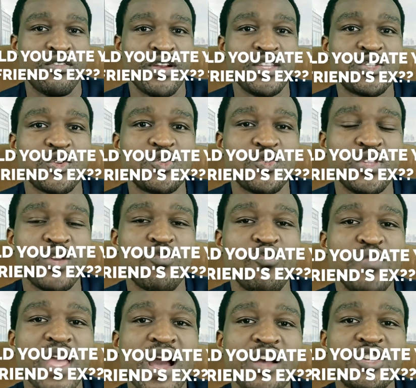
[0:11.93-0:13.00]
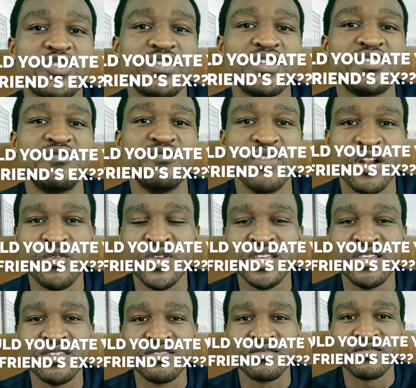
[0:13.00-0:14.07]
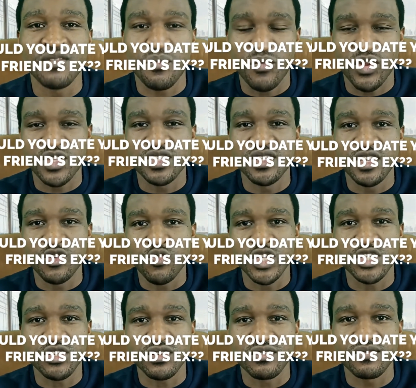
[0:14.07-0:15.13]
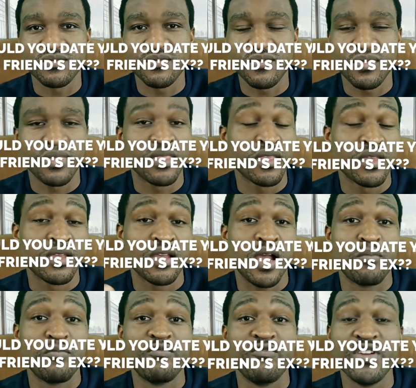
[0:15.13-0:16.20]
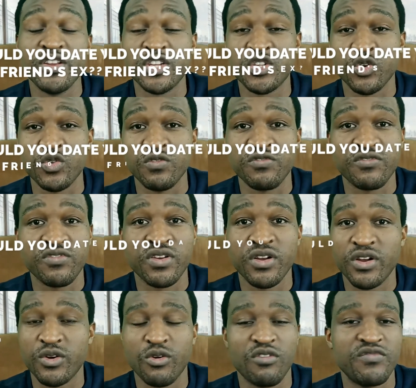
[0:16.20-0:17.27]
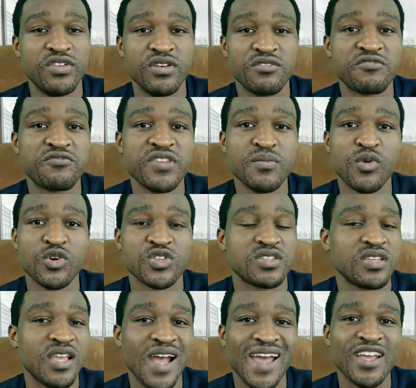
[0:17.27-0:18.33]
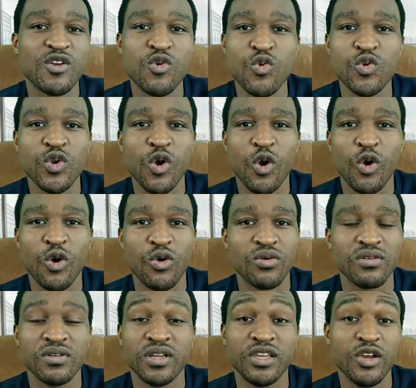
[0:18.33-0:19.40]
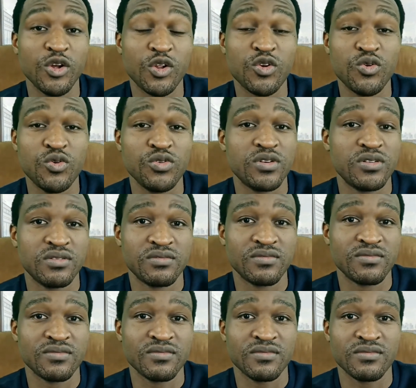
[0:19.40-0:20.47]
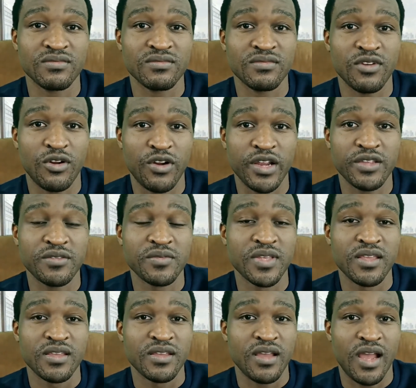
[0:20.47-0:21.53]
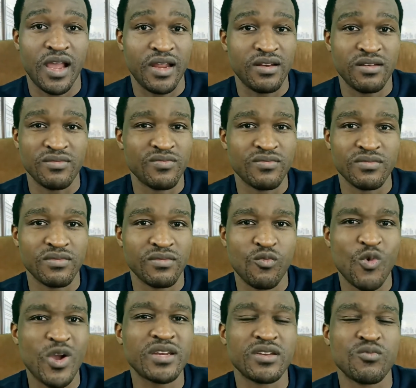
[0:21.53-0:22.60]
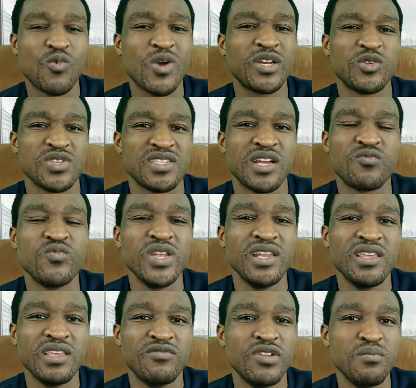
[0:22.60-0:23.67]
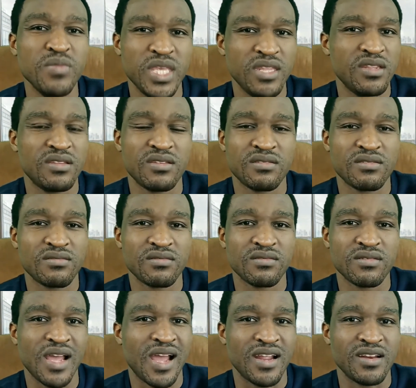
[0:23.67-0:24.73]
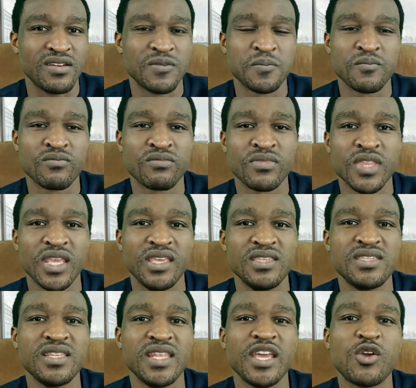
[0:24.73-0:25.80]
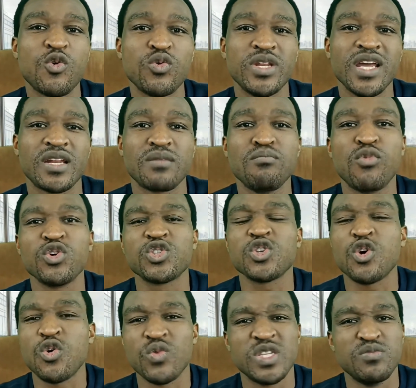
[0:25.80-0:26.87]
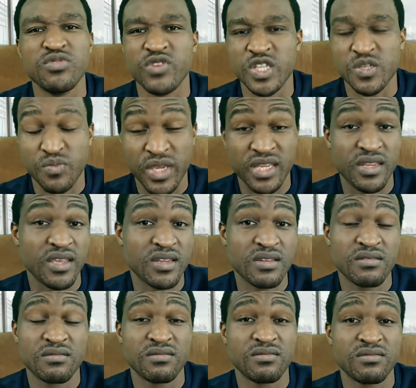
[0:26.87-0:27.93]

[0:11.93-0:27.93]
Alright, so today we'll be answering this very pertinent question. I'm very sure you've heard of the famous guy code or girl code. Alright, and what does that really even mean? And is it a code that must always be respected?